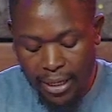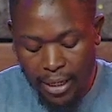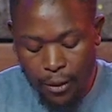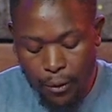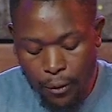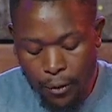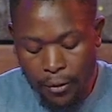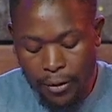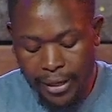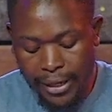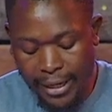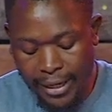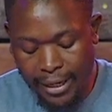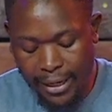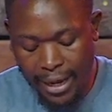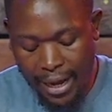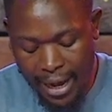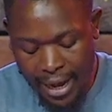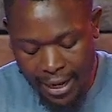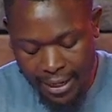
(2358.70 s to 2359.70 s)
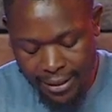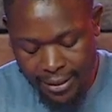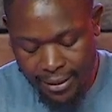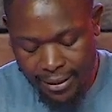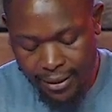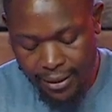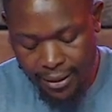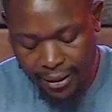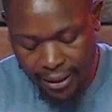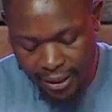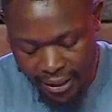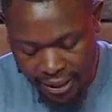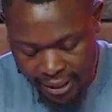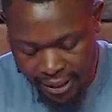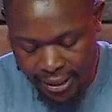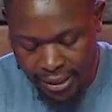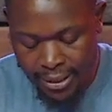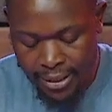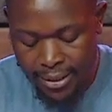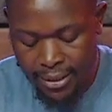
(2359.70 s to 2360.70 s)
He who has
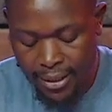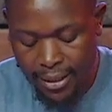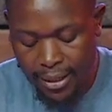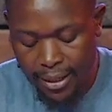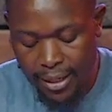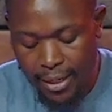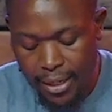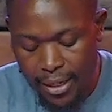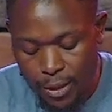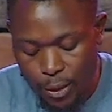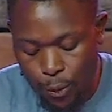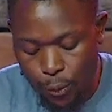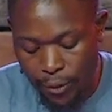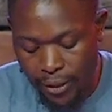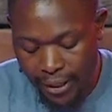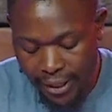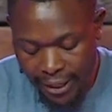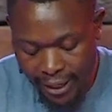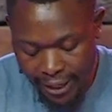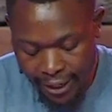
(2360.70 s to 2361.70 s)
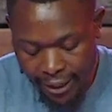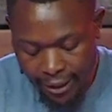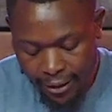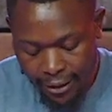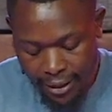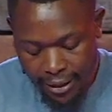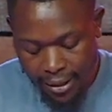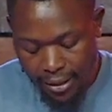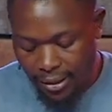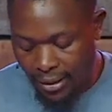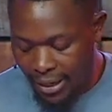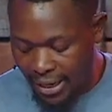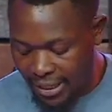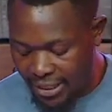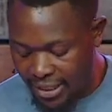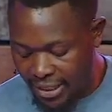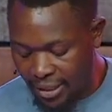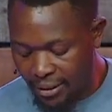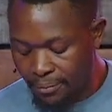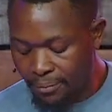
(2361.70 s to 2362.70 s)
ears to hear,
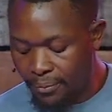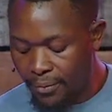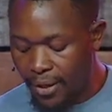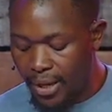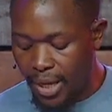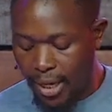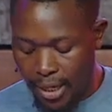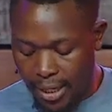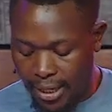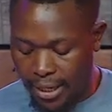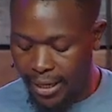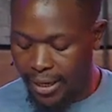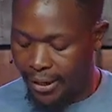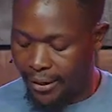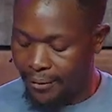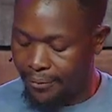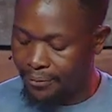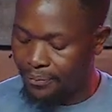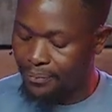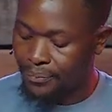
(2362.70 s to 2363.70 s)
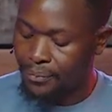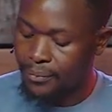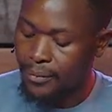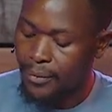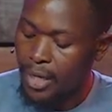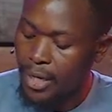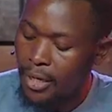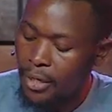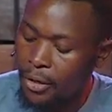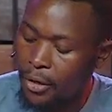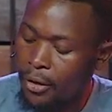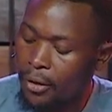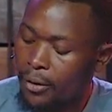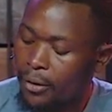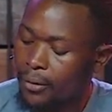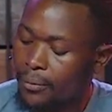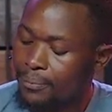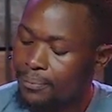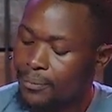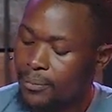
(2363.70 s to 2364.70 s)
let him hear. You
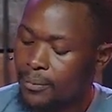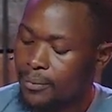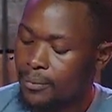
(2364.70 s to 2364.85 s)
know,